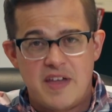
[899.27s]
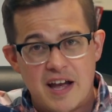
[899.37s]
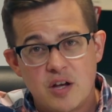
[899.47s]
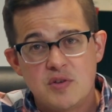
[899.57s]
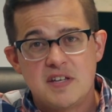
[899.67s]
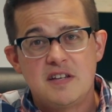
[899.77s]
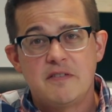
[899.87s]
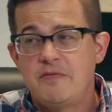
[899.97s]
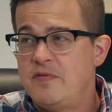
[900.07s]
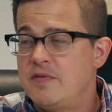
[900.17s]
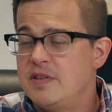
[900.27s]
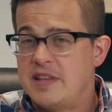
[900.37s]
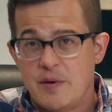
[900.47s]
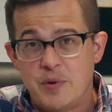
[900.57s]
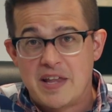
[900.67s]
that goes
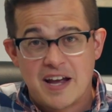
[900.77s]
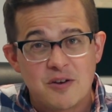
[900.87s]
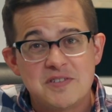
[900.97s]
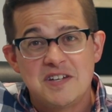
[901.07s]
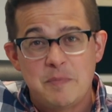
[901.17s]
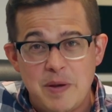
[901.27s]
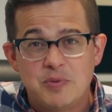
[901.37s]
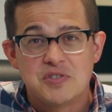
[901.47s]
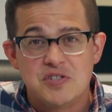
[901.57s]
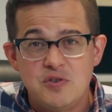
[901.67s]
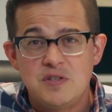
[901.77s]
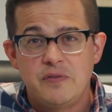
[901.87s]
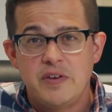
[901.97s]
into people's news